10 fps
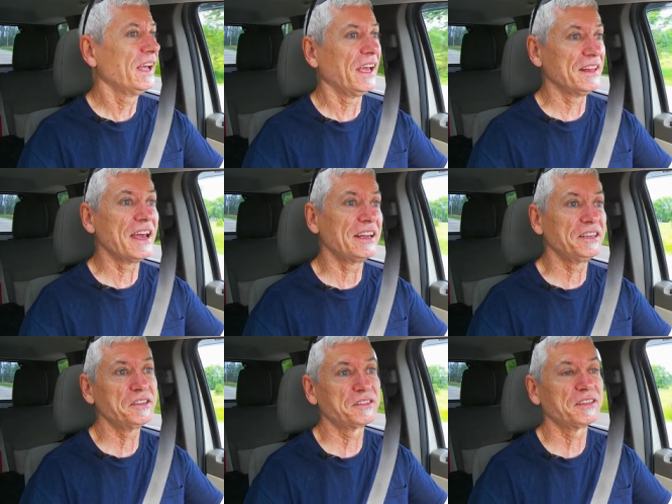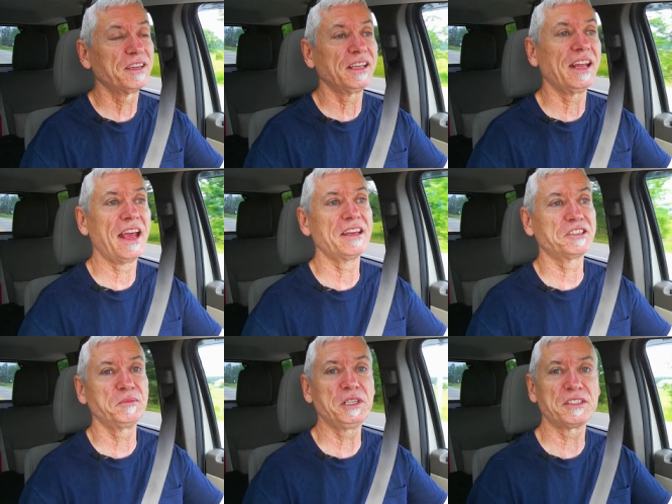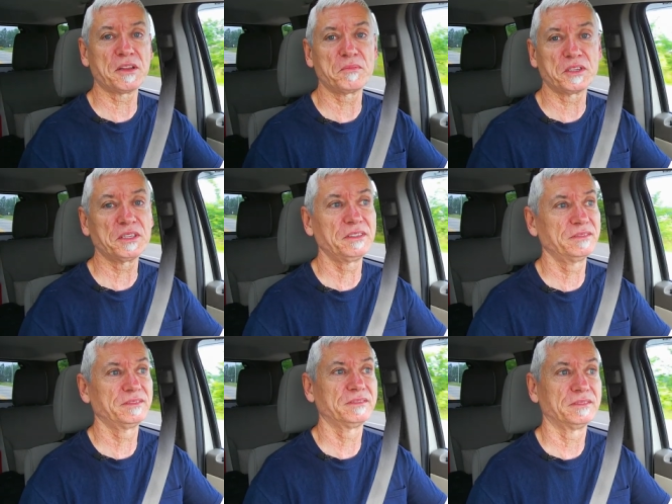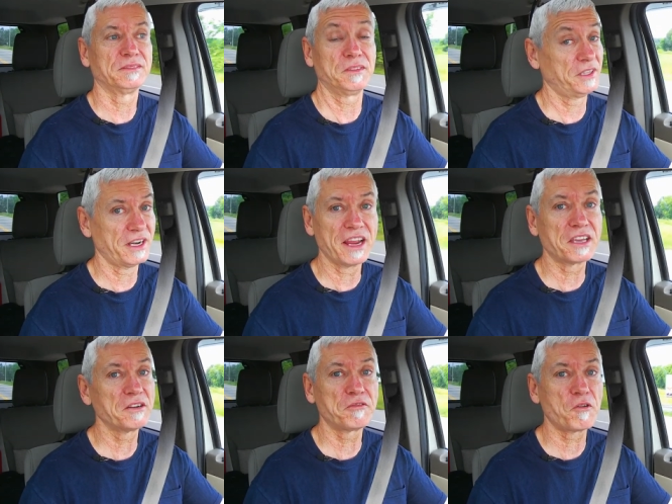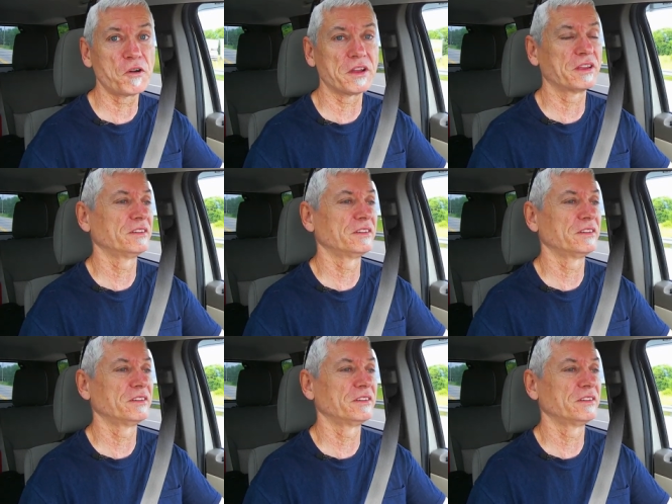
and that is it has to be something that I can afford